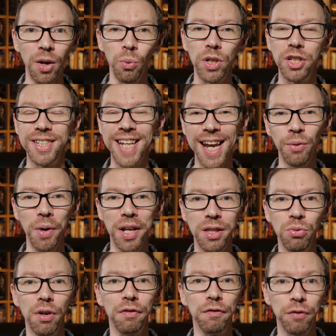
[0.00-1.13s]
which then went
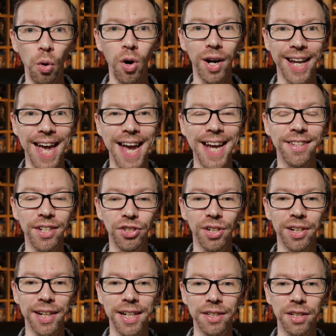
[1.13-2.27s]
to a 4K
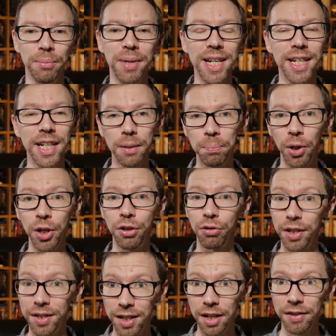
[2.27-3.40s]
digital intermediate by
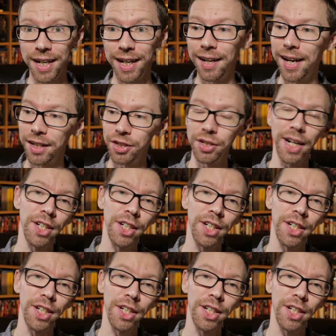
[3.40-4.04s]
Criterion Collection,